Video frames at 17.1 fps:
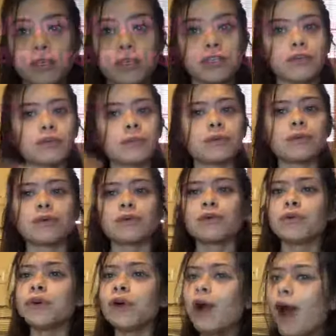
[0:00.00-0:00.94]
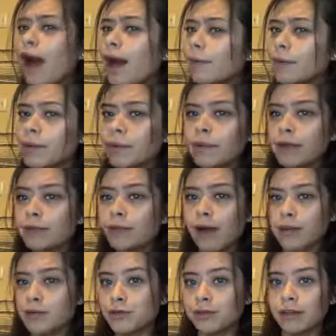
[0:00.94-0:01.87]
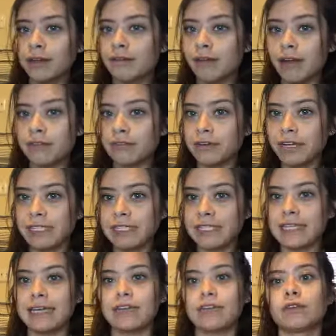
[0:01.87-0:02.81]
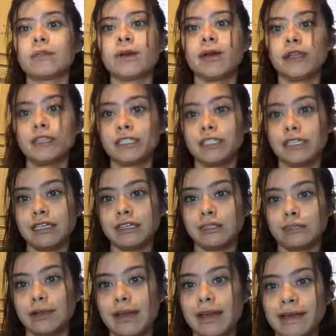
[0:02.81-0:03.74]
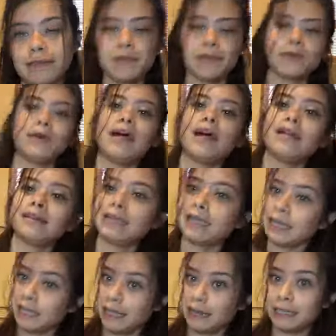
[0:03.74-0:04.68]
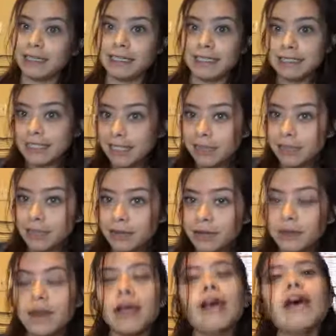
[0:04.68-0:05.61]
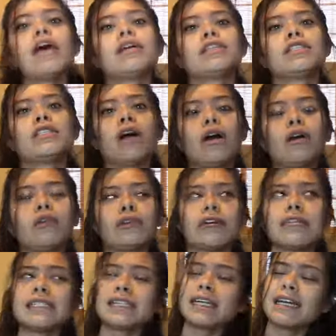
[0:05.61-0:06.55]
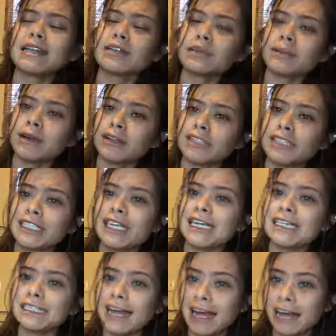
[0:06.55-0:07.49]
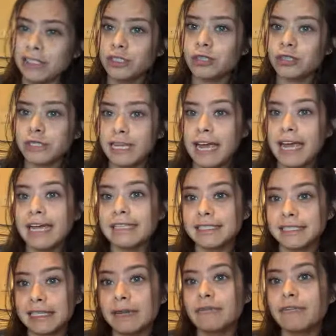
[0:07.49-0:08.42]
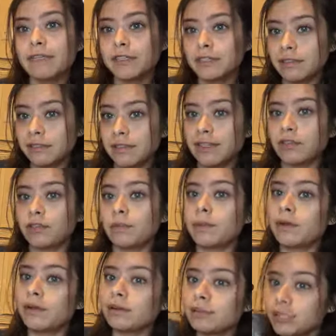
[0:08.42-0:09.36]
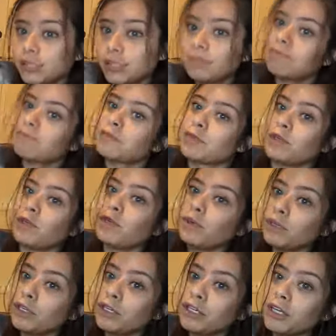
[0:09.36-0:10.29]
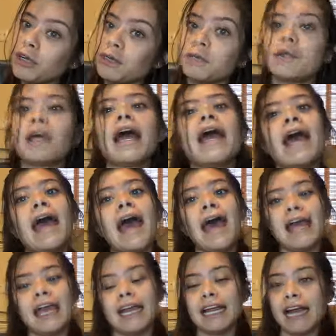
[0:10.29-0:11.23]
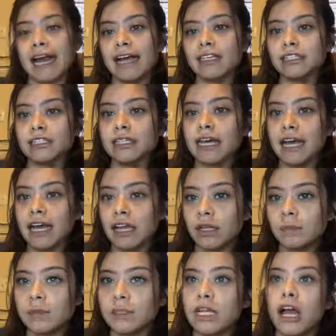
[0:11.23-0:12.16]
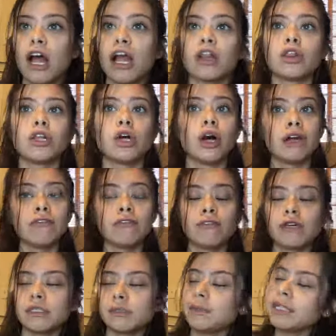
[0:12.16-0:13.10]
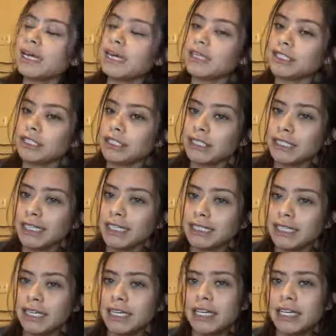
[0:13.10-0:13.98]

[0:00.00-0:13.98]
you're probably wondering what forensic anthropology is, right? Well, I'm gonna tell you. So, forensic anthropology is actually a subfield of anthropology. Who would have known? It actually helps law enforcement agencies